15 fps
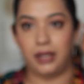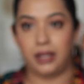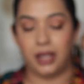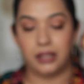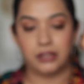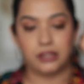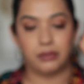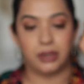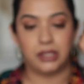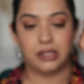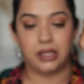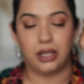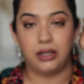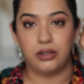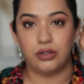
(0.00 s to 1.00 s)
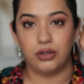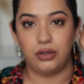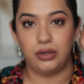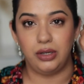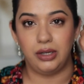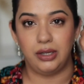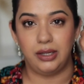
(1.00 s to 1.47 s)
And against my skin
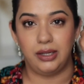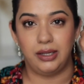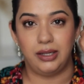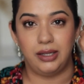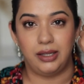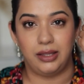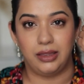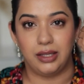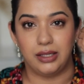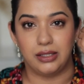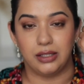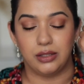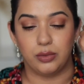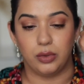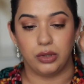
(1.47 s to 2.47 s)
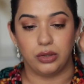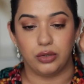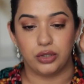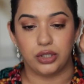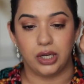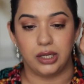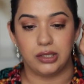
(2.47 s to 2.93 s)
tone, this is
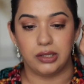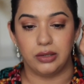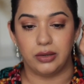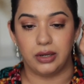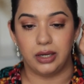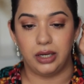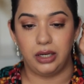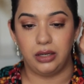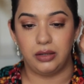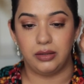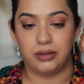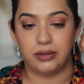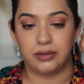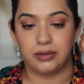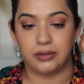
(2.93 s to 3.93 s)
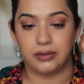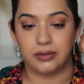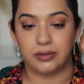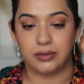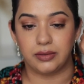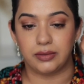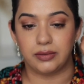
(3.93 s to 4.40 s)
what the shades look like.
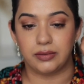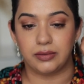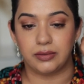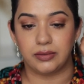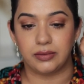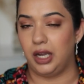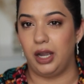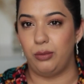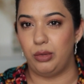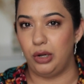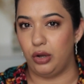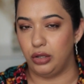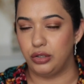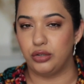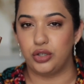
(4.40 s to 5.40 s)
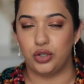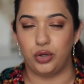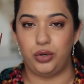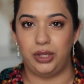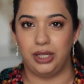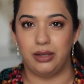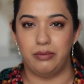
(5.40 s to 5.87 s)
I will also
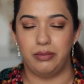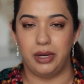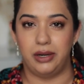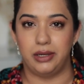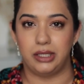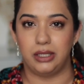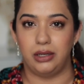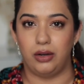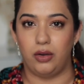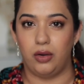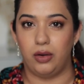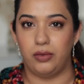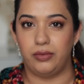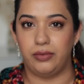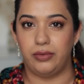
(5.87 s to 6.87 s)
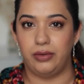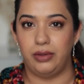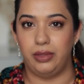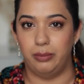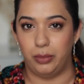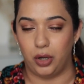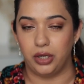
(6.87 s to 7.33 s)
show you the comparison
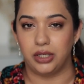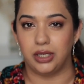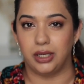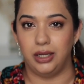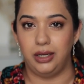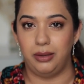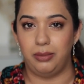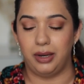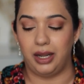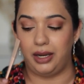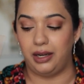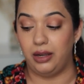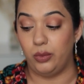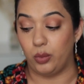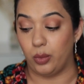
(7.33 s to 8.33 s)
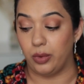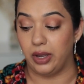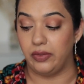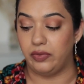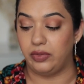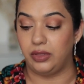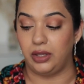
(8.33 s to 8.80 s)
of Bond Girl lip liner
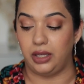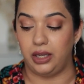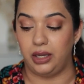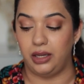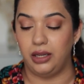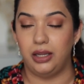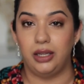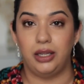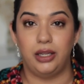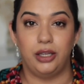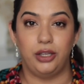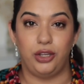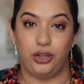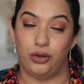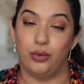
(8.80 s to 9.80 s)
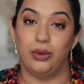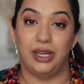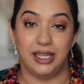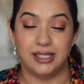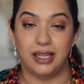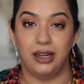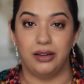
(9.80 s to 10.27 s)
with the
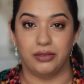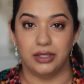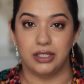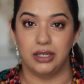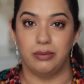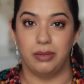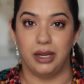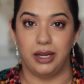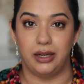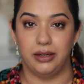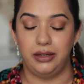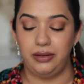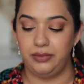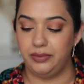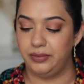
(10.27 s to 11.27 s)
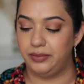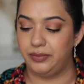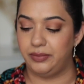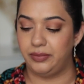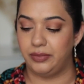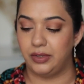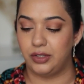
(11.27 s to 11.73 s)
new Lisa Eldridge lip liner.
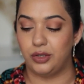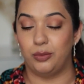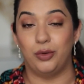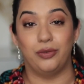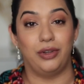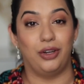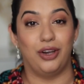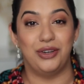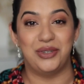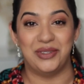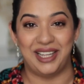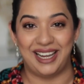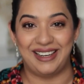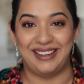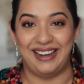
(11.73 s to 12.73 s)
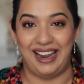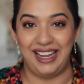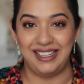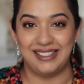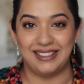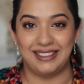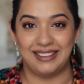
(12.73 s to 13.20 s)
So moving on to that
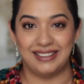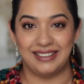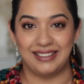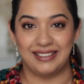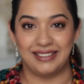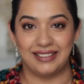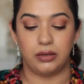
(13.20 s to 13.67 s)
next.